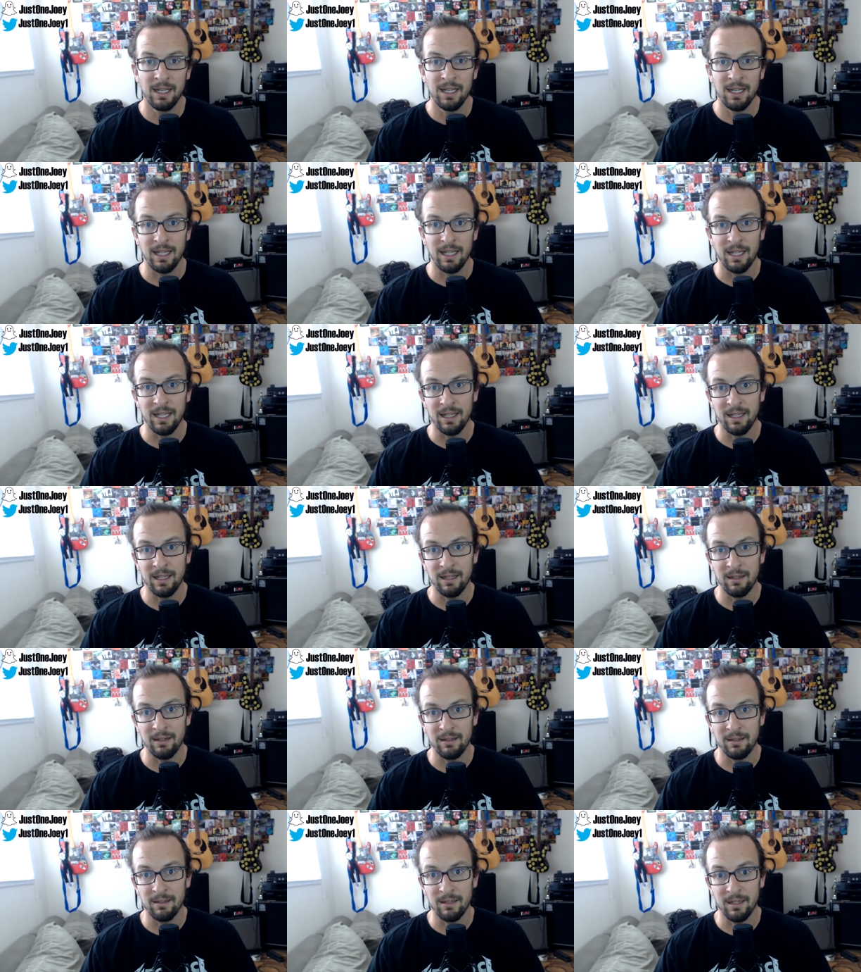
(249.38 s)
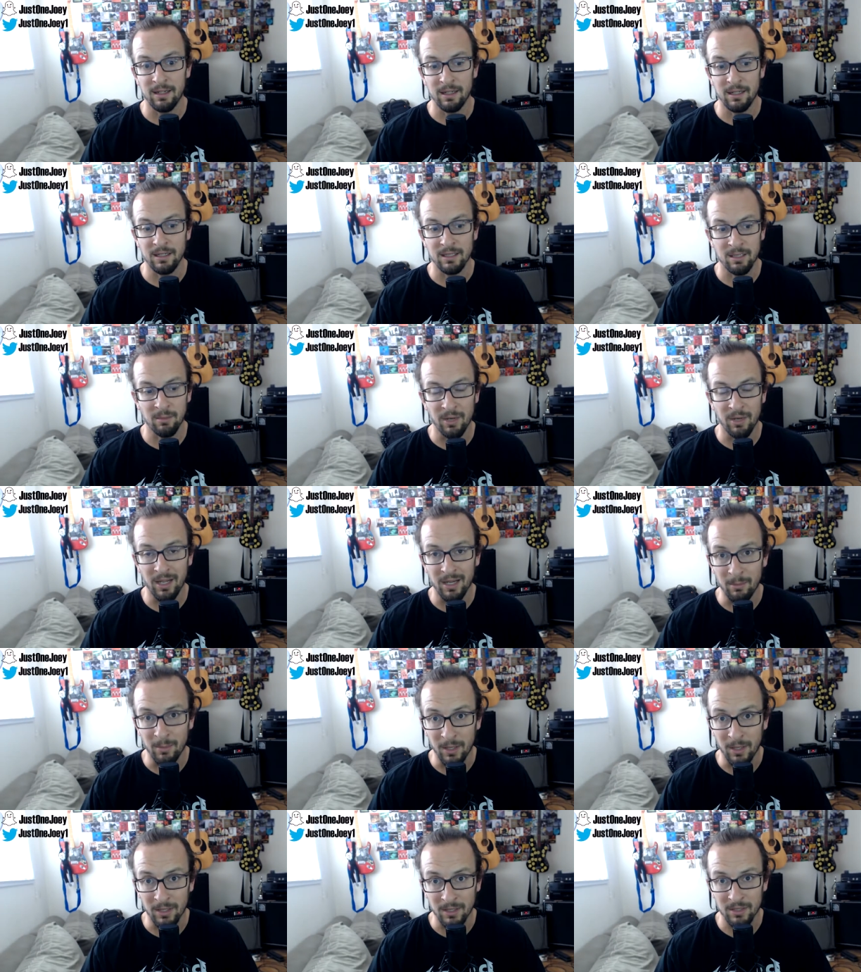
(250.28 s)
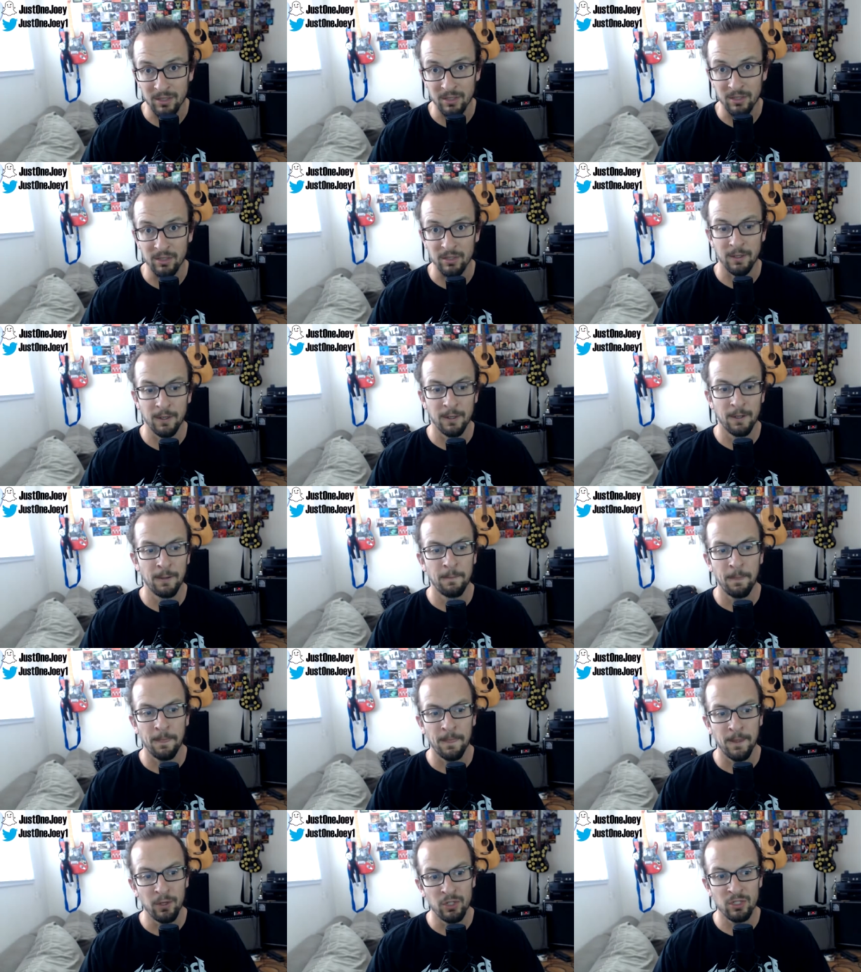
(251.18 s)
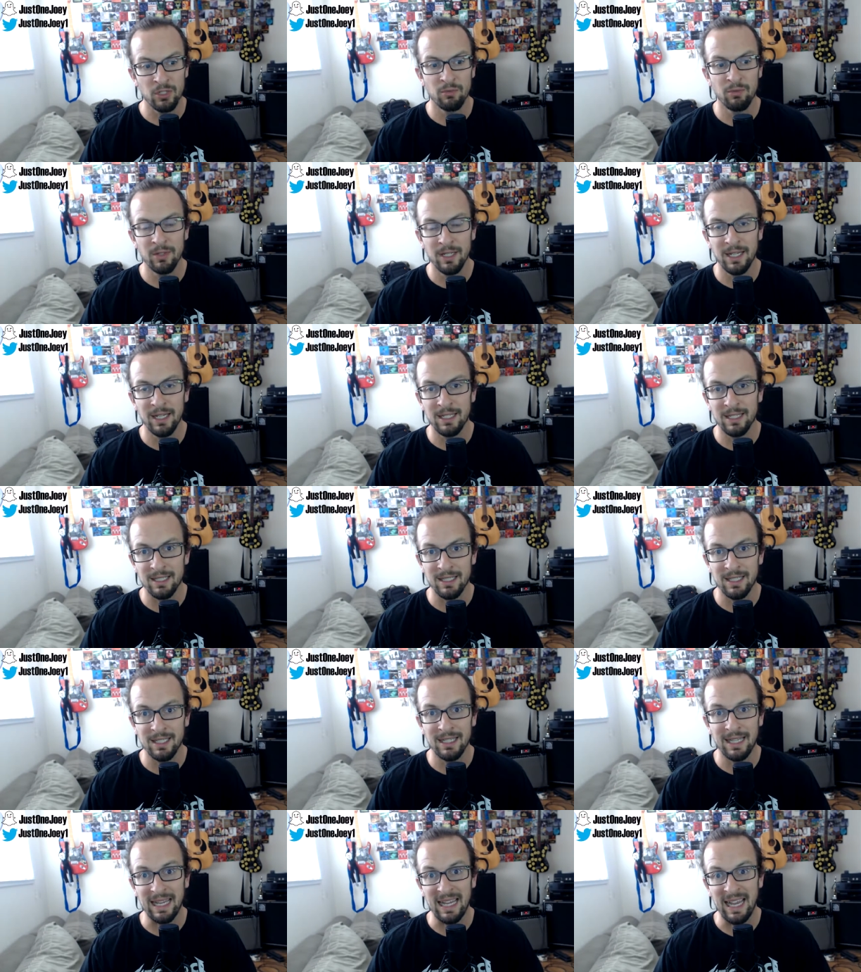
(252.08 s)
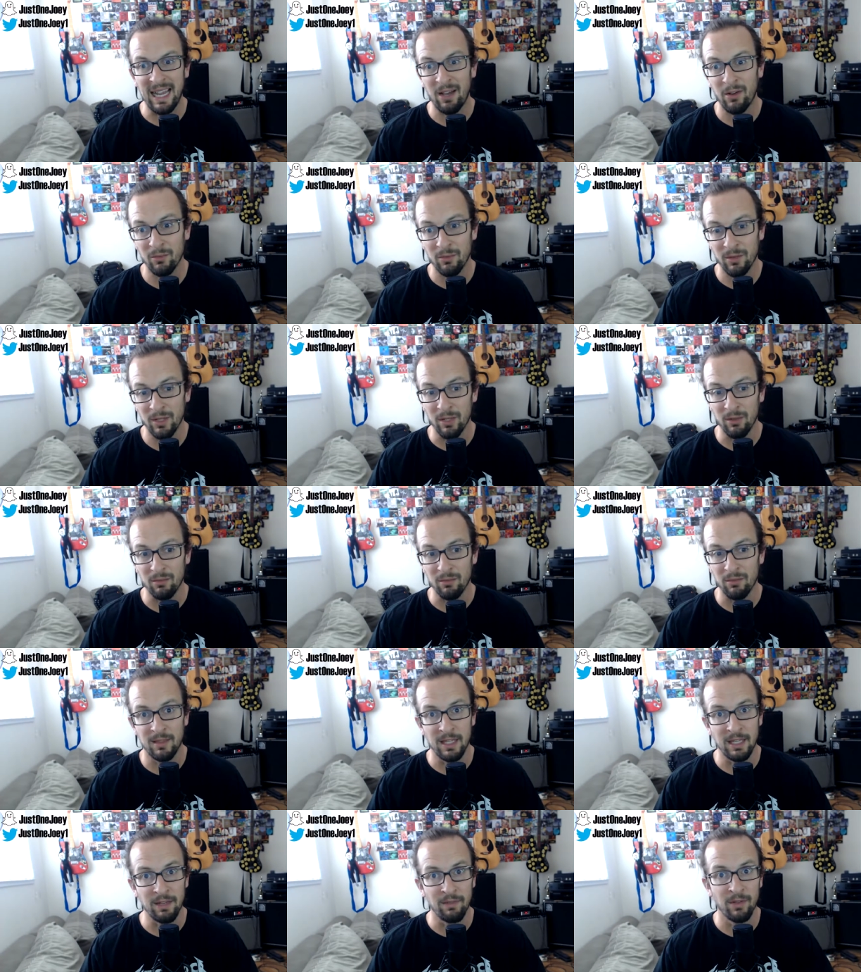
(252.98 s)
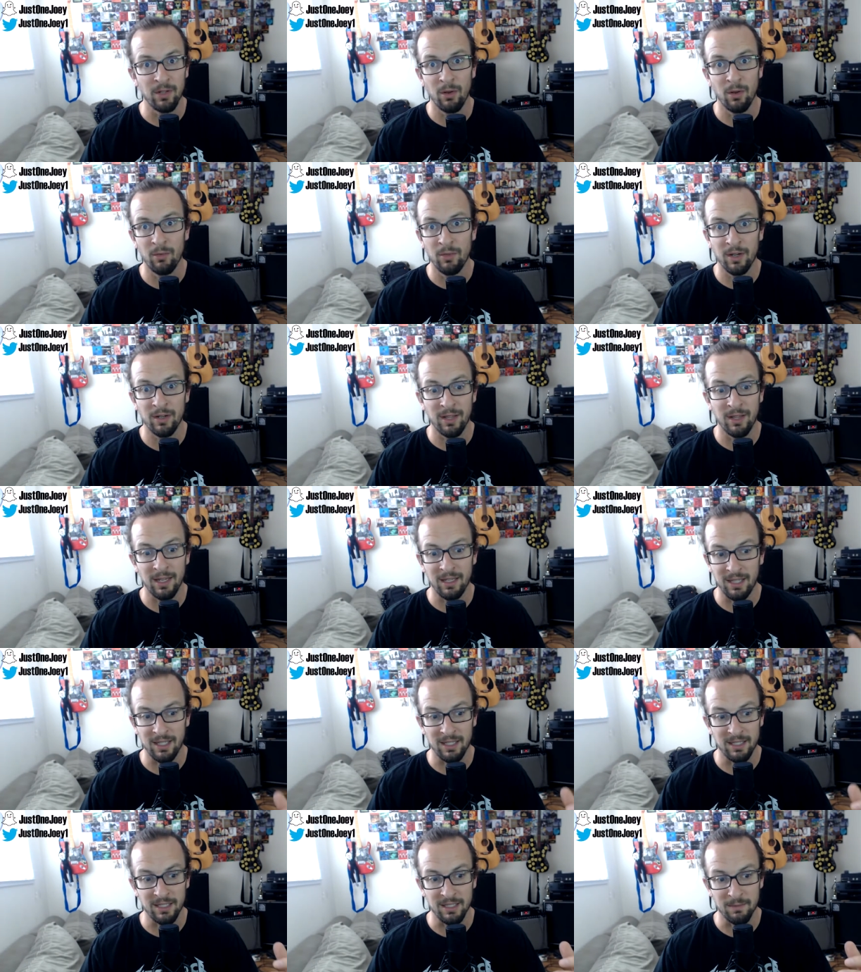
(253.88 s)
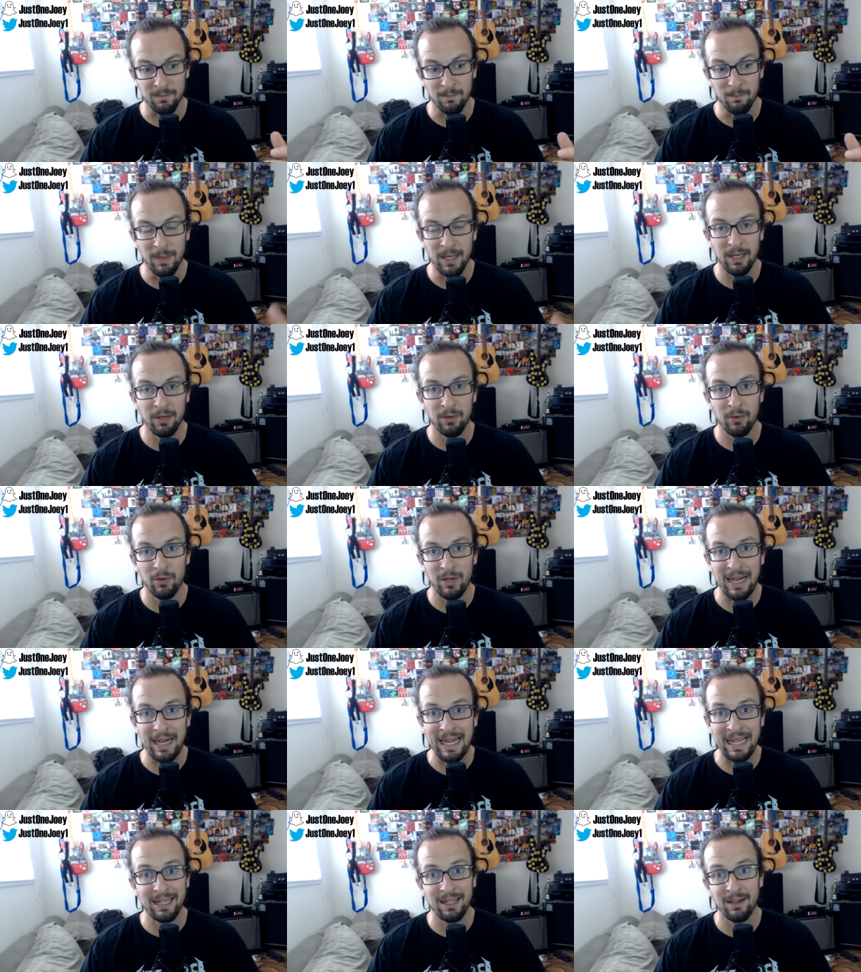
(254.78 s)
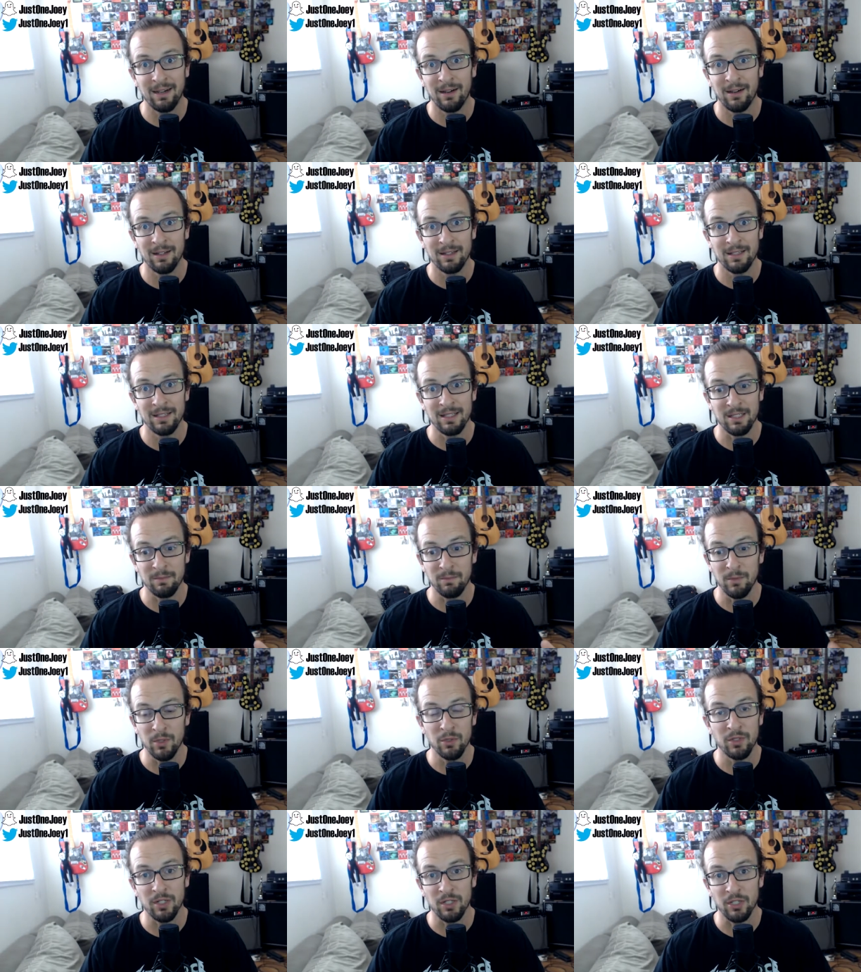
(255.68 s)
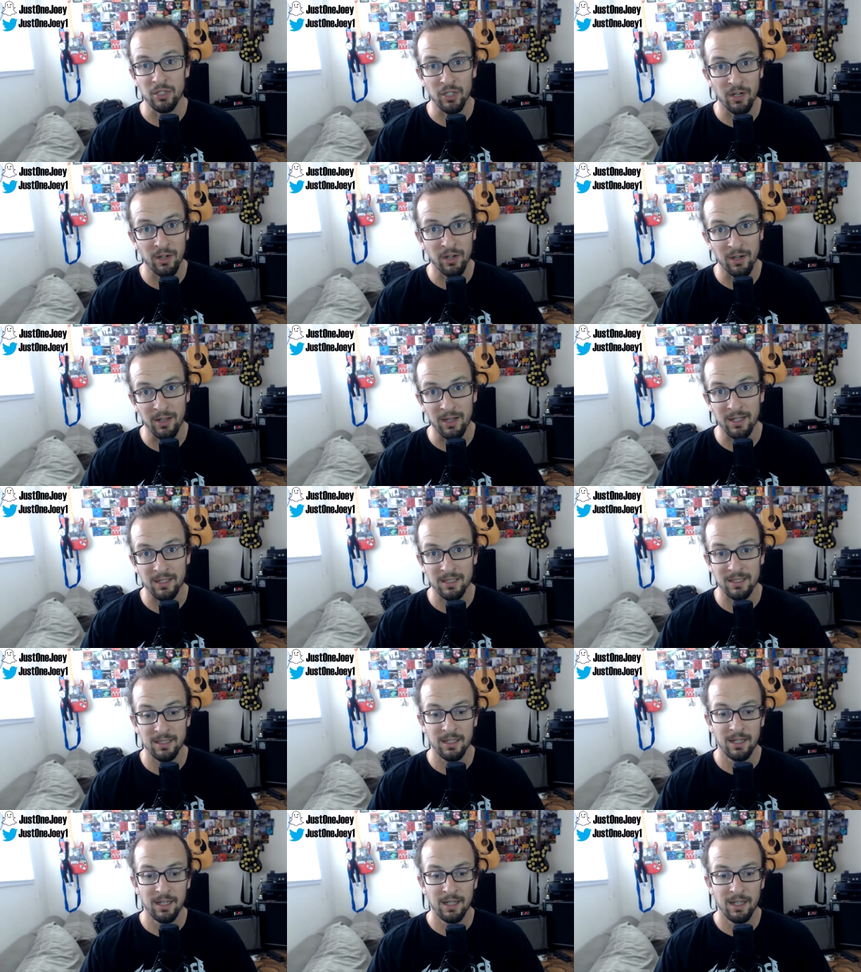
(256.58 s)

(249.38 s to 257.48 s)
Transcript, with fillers: and Some Kind of Monster, you just really get to see like how even though they're like these metal icons, these music juggernauts,